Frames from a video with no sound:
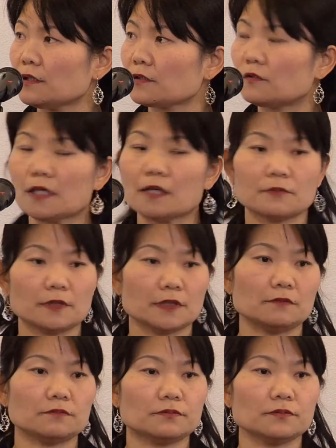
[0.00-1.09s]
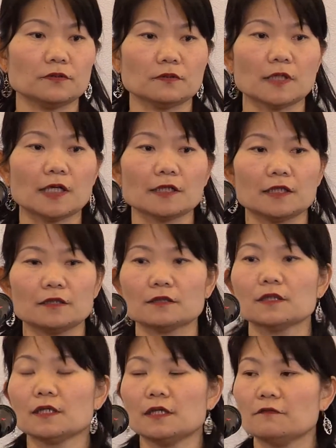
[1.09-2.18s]
collaborative, learning
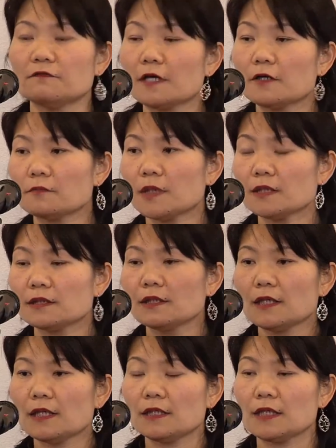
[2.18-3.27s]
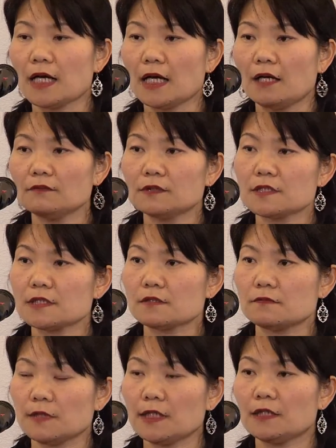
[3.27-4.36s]
environment, and how this is
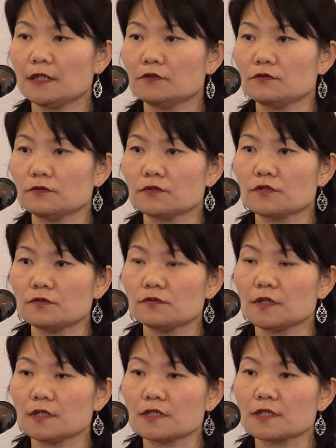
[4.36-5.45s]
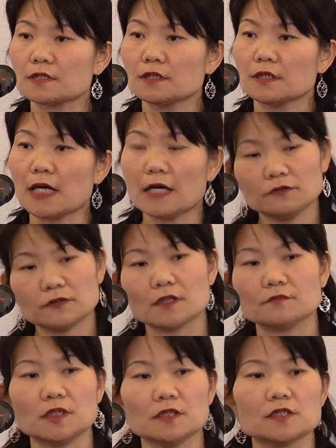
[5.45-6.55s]
related to students'
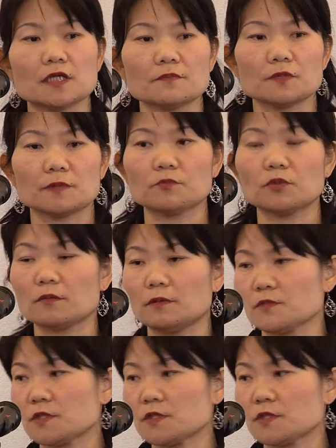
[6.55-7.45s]
outcome in terms of the problem